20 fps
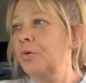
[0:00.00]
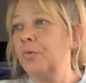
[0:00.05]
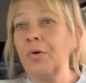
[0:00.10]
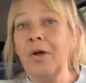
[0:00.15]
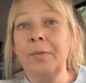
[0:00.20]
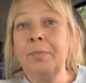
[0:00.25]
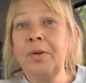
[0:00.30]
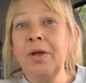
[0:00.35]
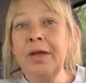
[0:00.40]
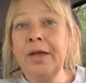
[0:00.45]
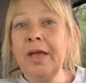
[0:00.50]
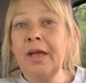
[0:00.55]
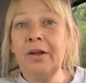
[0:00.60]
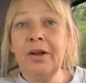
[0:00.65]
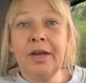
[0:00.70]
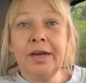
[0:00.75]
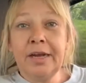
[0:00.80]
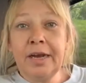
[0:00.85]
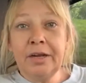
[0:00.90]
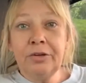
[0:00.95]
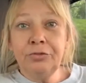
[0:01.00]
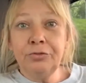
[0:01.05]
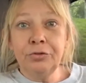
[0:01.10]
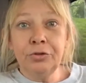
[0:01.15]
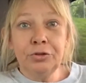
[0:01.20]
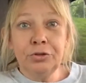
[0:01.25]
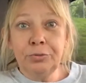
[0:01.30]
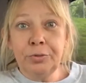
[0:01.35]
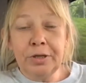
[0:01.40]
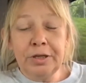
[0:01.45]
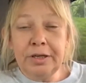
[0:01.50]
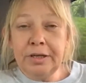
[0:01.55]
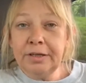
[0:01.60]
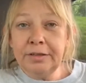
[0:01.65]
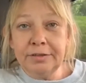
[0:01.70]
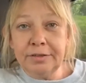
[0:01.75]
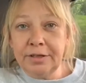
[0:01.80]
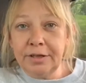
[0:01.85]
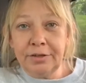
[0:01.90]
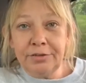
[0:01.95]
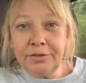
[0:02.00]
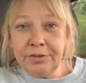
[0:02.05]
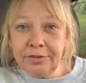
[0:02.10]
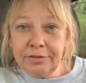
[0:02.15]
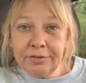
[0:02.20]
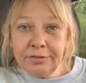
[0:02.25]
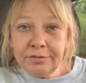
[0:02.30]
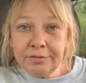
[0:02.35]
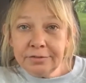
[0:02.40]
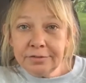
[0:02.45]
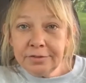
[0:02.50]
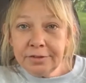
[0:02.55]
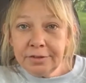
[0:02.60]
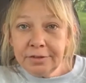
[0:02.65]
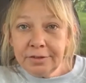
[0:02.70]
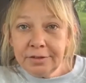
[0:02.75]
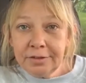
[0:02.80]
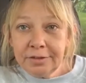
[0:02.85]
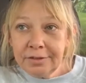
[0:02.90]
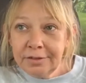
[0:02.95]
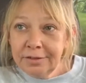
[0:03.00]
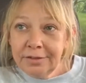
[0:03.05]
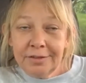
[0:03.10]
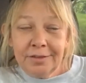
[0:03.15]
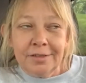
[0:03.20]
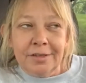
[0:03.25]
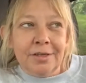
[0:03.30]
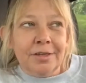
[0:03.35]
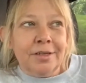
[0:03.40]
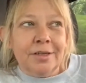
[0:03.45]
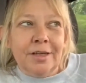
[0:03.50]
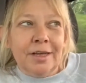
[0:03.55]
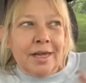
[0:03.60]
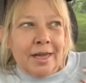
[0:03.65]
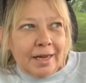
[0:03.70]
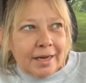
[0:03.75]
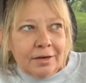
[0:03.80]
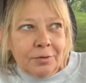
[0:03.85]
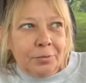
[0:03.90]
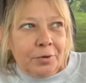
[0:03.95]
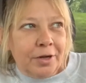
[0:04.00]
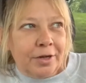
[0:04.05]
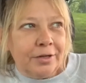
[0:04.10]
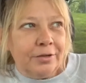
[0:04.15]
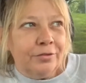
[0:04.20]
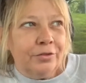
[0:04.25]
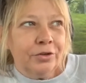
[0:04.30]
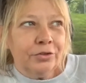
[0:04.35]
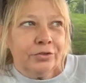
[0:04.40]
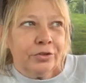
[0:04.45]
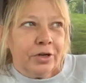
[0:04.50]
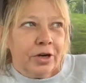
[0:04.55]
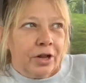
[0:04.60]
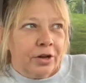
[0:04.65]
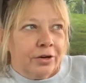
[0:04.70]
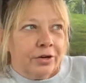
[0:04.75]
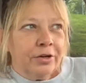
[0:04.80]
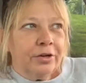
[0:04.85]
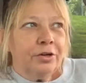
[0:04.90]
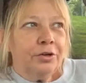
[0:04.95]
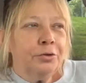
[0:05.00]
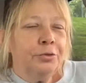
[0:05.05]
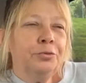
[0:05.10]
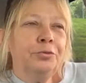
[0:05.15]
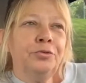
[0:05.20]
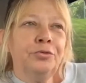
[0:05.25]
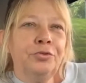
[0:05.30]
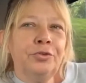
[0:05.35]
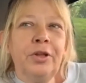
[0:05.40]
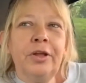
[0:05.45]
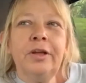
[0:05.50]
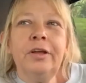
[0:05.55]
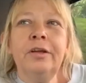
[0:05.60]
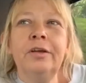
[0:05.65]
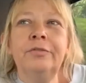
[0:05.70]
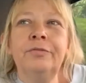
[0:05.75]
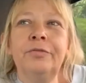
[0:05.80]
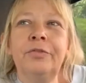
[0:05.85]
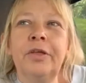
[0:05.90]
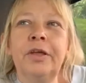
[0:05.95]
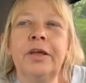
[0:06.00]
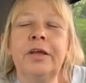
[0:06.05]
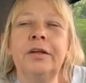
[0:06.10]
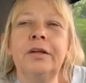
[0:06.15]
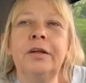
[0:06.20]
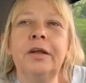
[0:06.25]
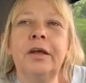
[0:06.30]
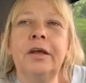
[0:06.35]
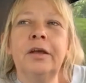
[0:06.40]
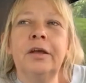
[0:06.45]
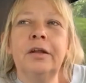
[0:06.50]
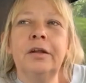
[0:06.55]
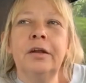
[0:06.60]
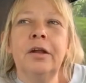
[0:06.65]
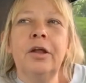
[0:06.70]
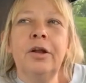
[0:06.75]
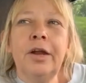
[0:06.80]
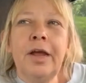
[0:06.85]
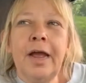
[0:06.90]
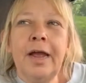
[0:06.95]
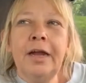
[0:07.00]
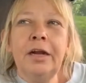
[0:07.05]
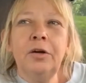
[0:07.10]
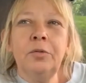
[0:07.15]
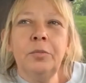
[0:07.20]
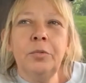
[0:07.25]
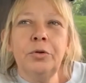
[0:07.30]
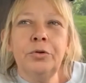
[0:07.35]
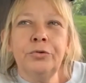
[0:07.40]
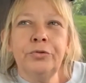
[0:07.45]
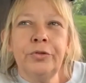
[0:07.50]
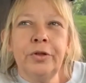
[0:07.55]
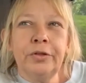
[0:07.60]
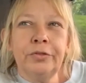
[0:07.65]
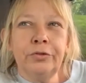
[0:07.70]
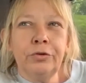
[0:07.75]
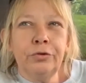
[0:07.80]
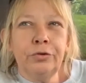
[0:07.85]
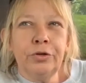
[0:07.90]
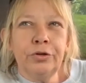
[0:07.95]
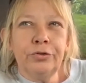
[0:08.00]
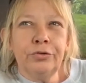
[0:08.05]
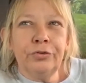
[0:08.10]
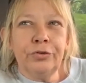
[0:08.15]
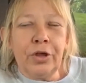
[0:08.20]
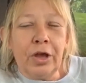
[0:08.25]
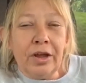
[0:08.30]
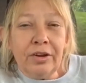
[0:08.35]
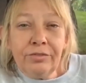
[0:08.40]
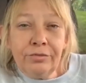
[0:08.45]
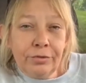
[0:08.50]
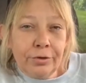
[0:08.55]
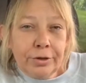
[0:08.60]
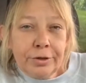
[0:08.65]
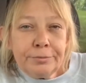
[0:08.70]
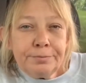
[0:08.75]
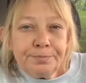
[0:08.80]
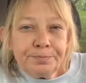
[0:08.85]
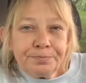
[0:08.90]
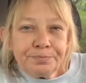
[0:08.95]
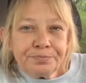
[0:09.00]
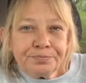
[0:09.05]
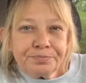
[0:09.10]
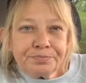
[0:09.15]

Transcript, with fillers: Why pay all that extra? You ain't getting nothing. Anyway, there's a lot of new stuff that, uh, a lot of animals that they're discovering